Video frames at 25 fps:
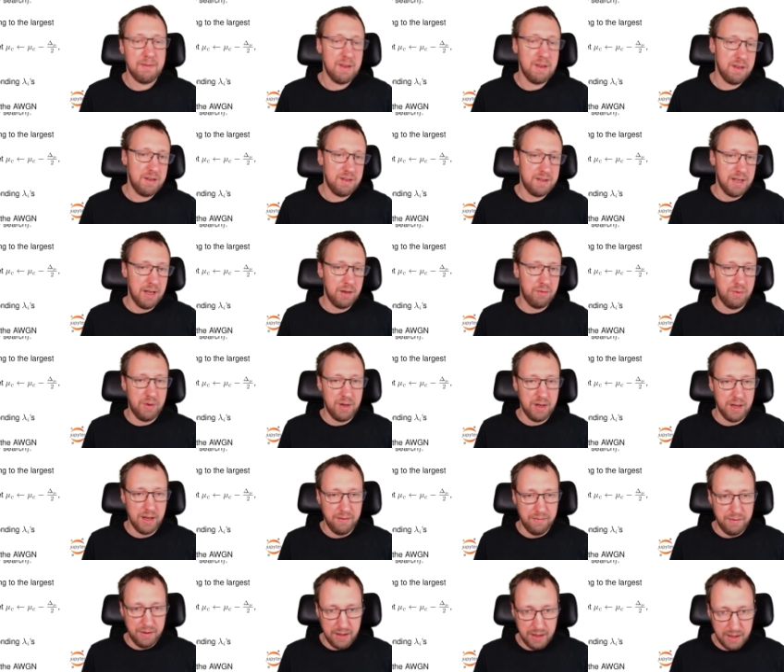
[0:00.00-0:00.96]
start with a
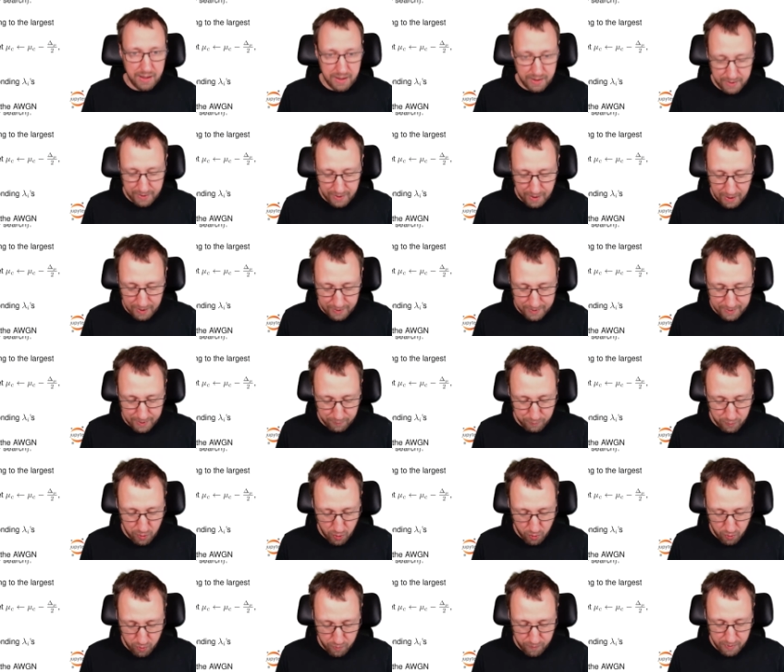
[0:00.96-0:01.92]
given delta
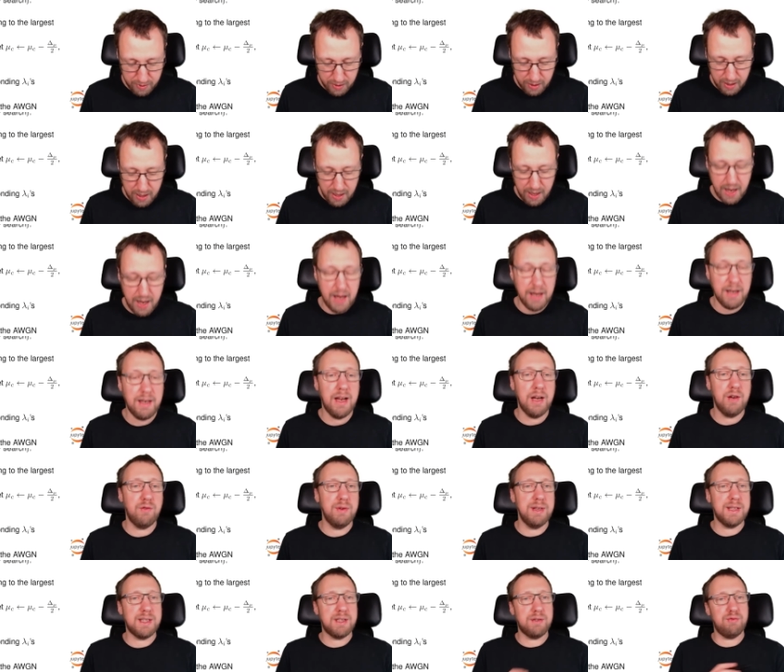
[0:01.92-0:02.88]
mu, and then
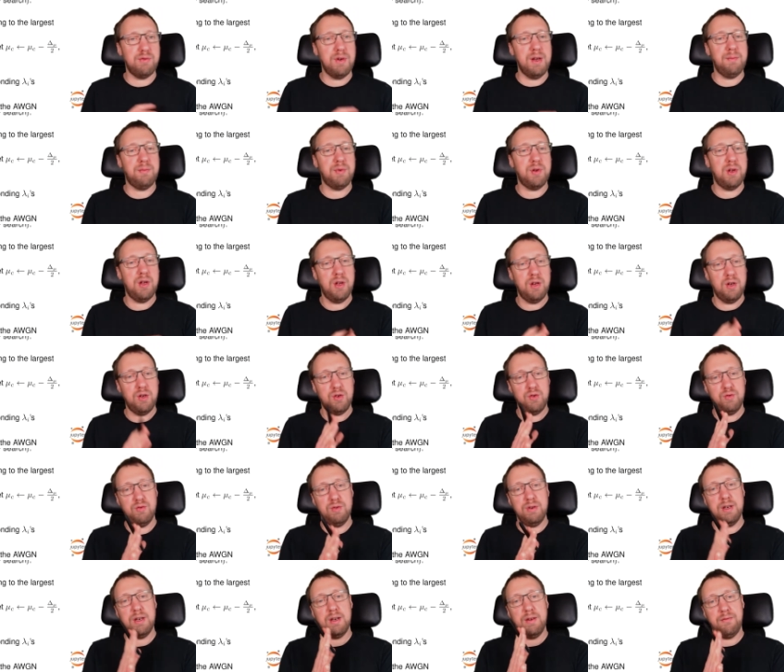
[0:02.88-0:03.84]
we sweep
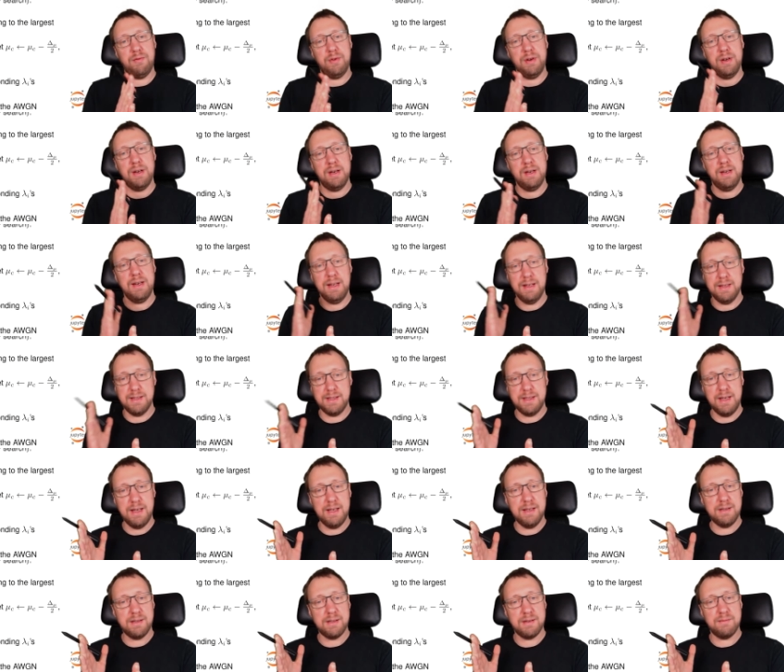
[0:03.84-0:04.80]
through the different
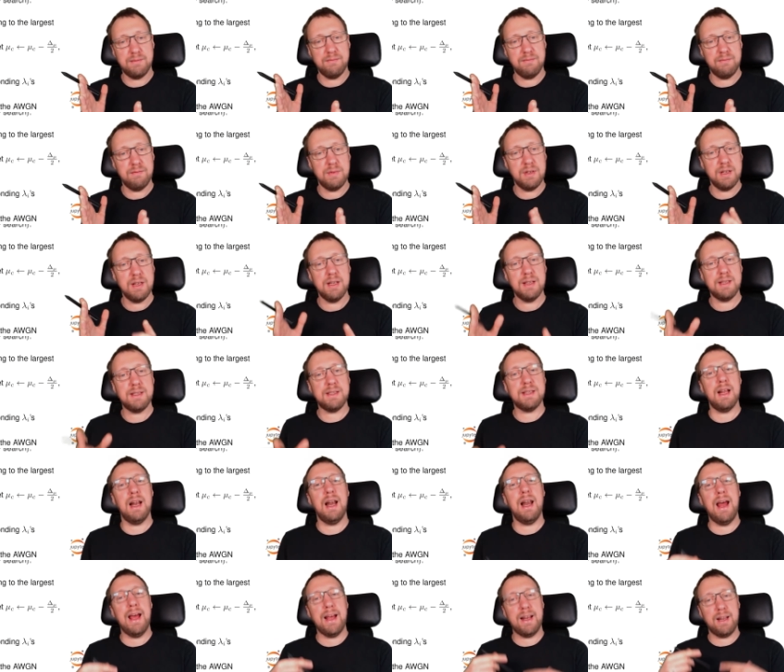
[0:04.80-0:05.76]
DCs,
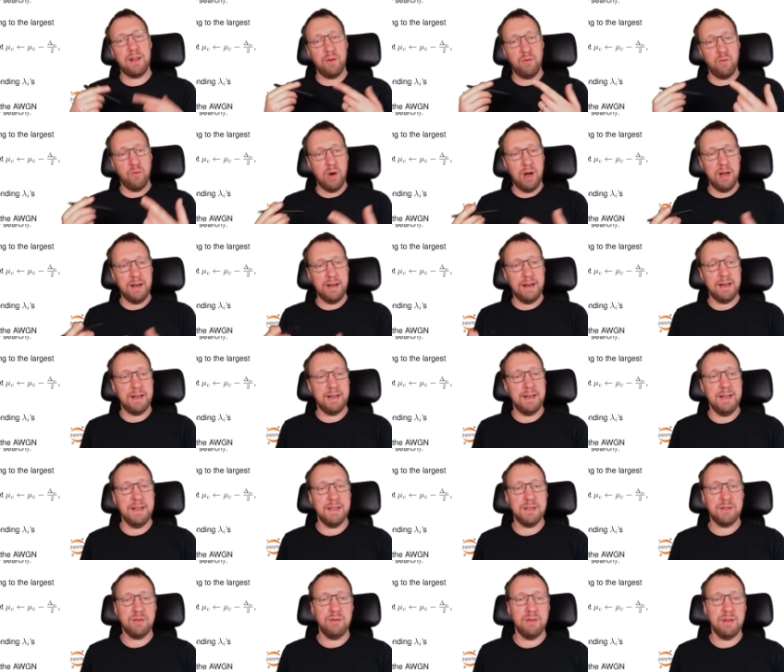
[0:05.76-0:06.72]
select the one that
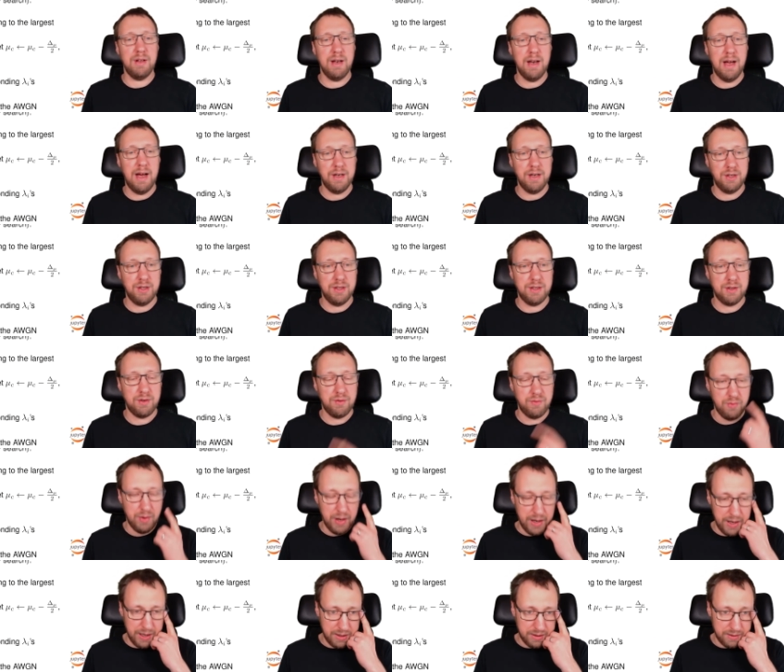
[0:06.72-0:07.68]
leads to the largest
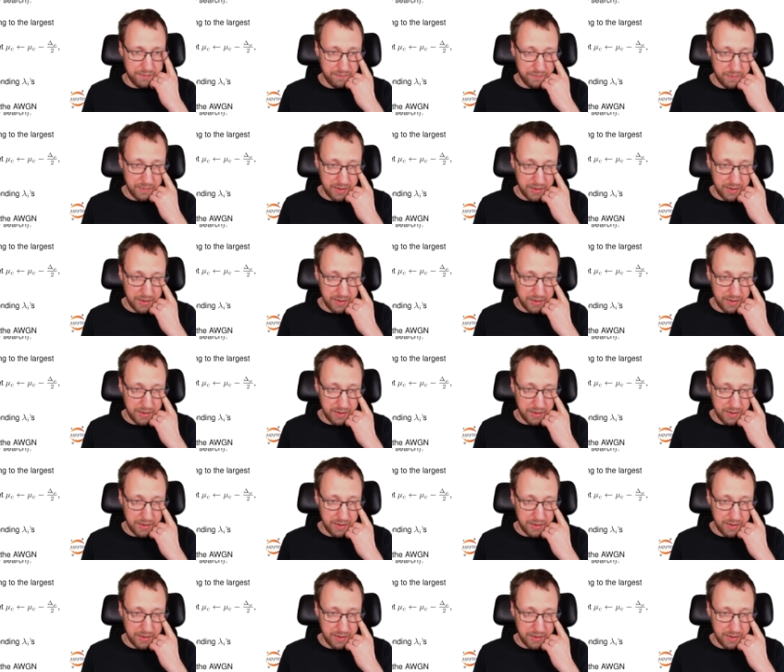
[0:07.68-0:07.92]
rate.